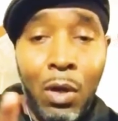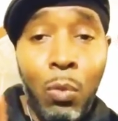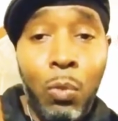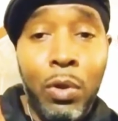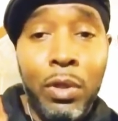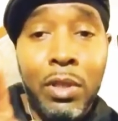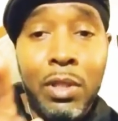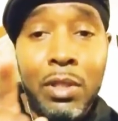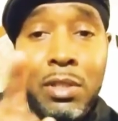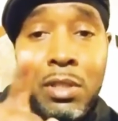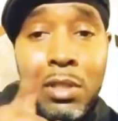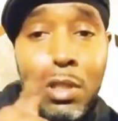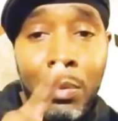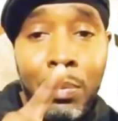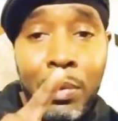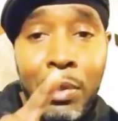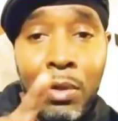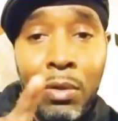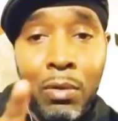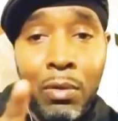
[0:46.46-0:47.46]
with the
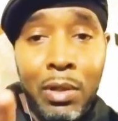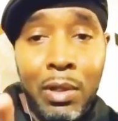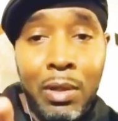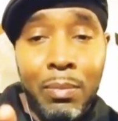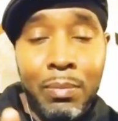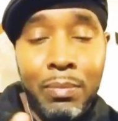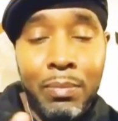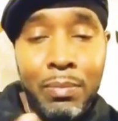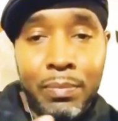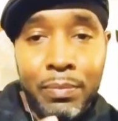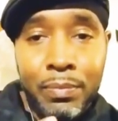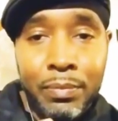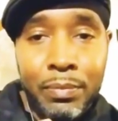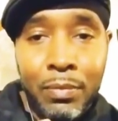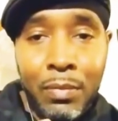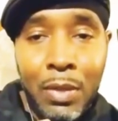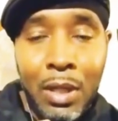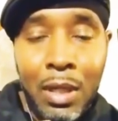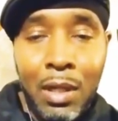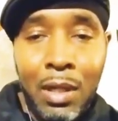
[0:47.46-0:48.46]
serpent on it,
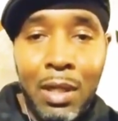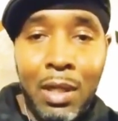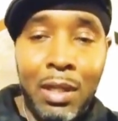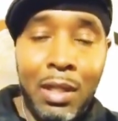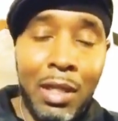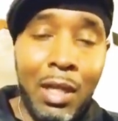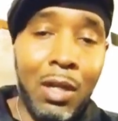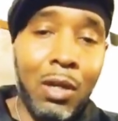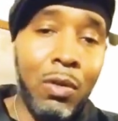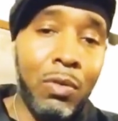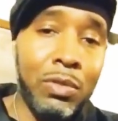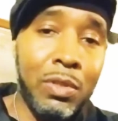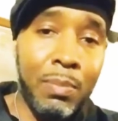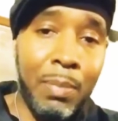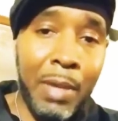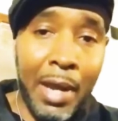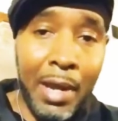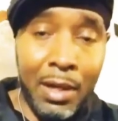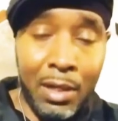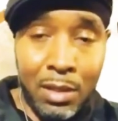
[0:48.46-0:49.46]
that goes
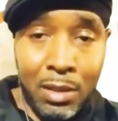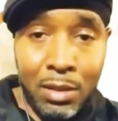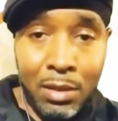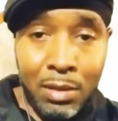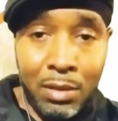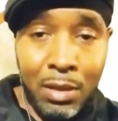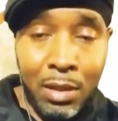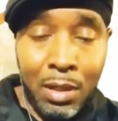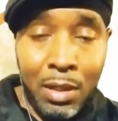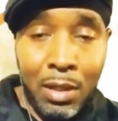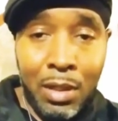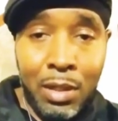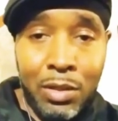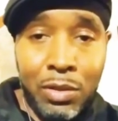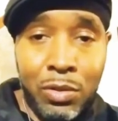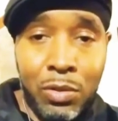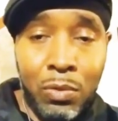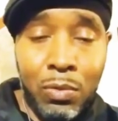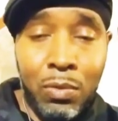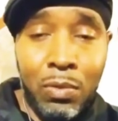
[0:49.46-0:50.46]
back
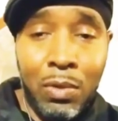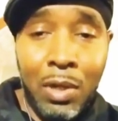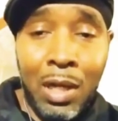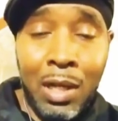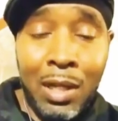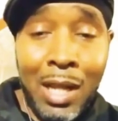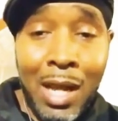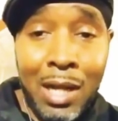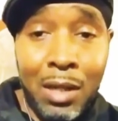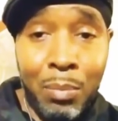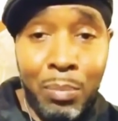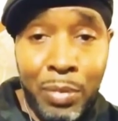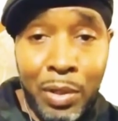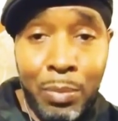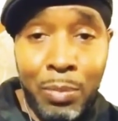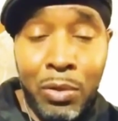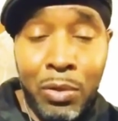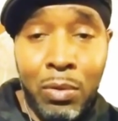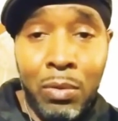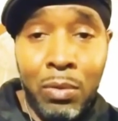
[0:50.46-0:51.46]
to a lot of
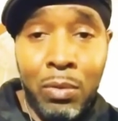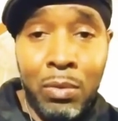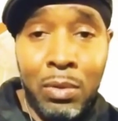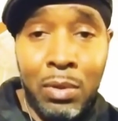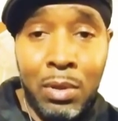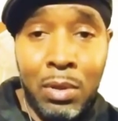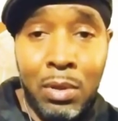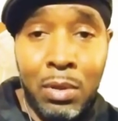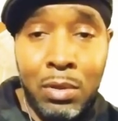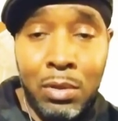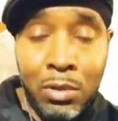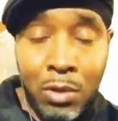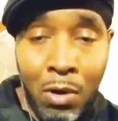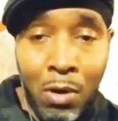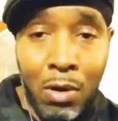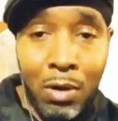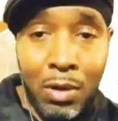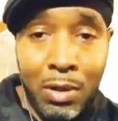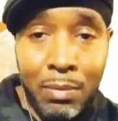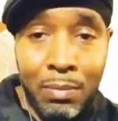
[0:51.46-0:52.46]
biblical
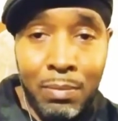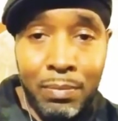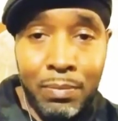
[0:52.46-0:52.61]
talk.